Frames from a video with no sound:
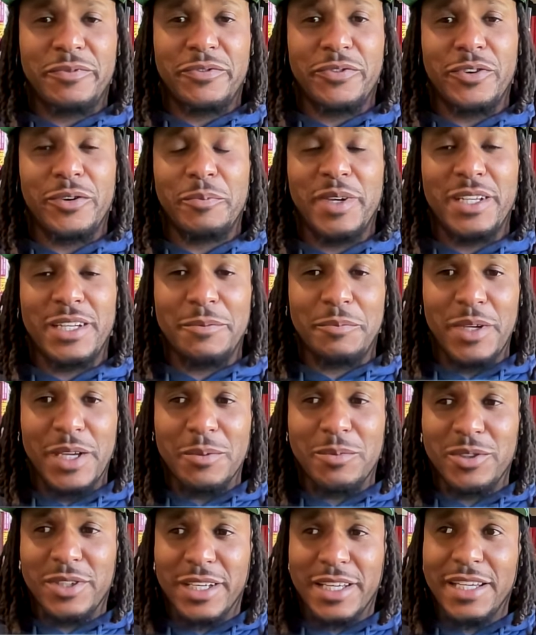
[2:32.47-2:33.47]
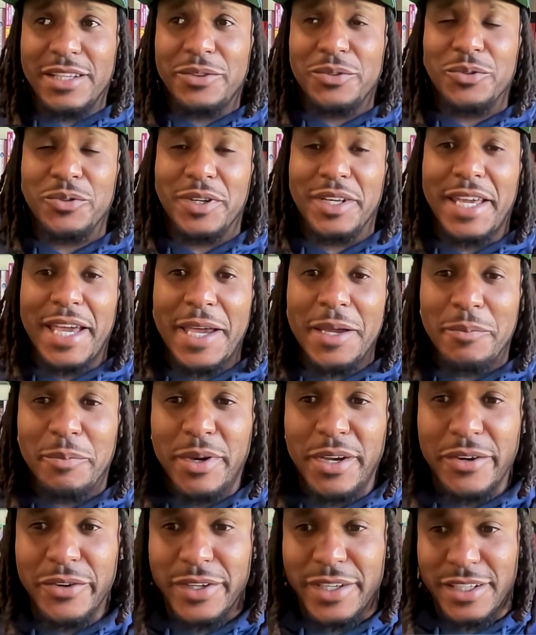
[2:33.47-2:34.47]
for me to be able to get through the game.
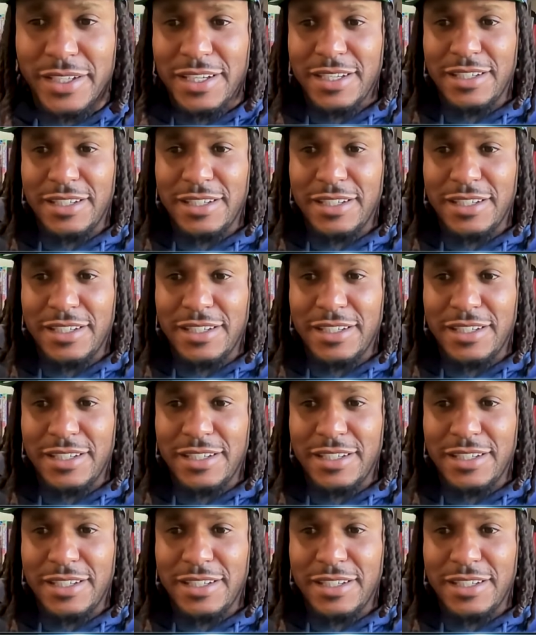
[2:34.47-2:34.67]
Period.